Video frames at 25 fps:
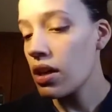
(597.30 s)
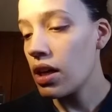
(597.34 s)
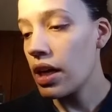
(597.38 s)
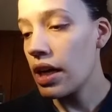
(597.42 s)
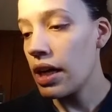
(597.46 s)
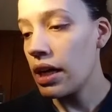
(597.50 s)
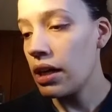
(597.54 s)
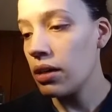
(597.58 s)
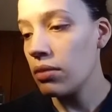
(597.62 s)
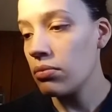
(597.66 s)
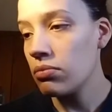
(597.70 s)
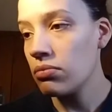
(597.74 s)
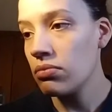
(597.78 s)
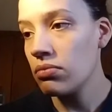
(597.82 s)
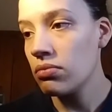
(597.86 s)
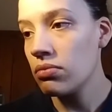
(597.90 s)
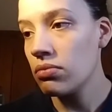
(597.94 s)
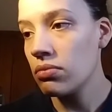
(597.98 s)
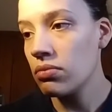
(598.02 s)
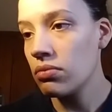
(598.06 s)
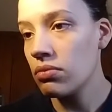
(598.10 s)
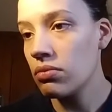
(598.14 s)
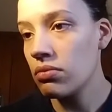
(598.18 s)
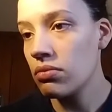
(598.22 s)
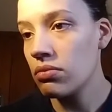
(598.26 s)

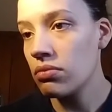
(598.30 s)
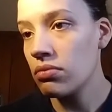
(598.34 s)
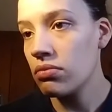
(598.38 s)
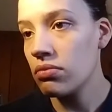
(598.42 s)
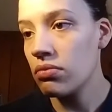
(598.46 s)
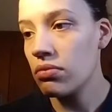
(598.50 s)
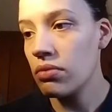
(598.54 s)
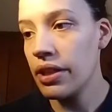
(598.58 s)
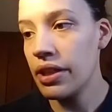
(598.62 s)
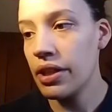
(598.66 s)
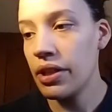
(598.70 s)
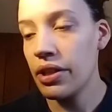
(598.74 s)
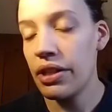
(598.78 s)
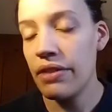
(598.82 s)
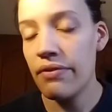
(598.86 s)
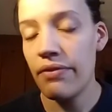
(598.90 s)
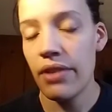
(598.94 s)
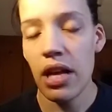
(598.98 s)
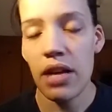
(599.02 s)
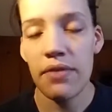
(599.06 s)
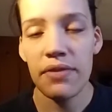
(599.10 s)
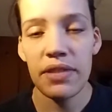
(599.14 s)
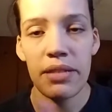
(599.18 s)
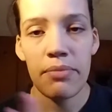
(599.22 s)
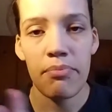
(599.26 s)
It'll
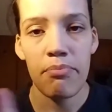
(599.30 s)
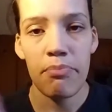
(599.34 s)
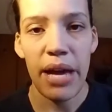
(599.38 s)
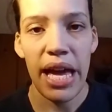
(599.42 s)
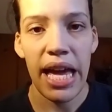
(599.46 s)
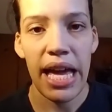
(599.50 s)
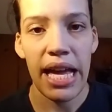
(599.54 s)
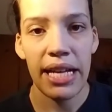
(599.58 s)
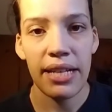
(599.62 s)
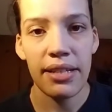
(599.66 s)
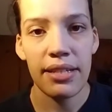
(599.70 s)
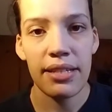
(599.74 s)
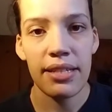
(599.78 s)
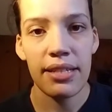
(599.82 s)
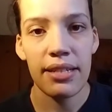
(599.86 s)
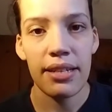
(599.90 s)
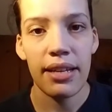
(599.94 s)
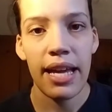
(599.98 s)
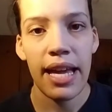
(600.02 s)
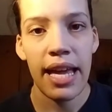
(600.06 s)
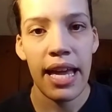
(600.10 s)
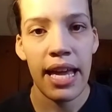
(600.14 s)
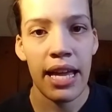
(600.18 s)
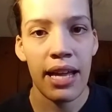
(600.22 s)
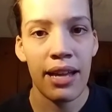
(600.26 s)
involve some paint
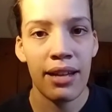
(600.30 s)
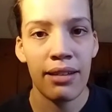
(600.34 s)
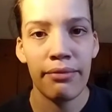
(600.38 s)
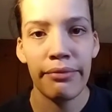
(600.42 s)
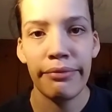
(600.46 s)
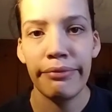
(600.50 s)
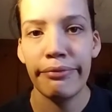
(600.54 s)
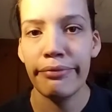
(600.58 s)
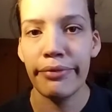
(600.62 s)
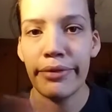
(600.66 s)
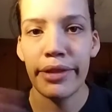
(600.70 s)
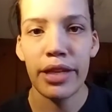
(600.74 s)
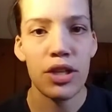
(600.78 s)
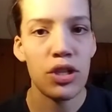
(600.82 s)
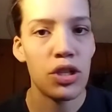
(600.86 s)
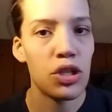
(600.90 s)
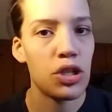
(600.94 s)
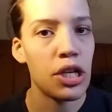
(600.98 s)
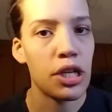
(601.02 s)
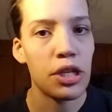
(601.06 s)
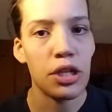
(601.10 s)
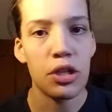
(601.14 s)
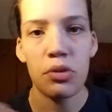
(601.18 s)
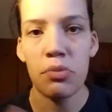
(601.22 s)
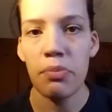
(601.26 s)
and
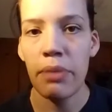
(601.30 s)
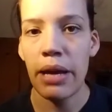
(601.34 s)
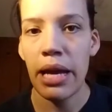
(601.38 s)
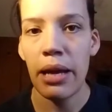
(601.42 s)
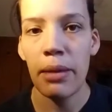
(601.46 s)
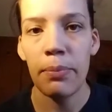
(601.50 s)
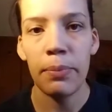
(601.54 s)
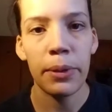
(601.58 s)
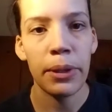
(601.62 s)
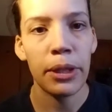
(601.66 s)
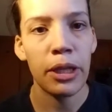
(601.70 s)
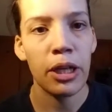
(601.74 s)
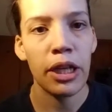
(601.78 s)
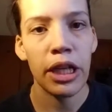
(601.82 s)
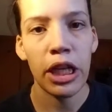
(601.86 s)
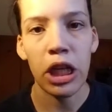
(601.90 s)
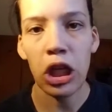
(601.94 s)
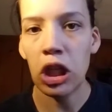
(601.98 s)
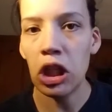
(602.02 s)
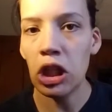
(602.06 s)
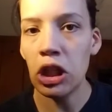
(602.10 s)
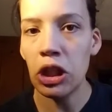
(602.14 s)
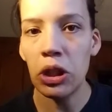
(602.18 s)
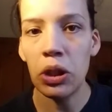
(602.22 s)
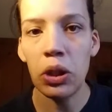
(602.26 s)
construction paper
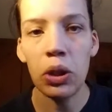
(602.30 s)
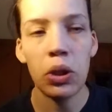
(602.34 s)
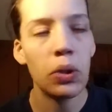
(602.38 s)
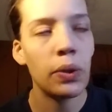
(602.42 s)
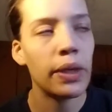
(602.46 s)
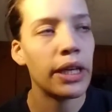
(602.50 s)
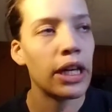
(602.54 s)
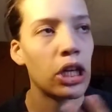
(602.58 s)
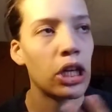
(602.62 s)
and glue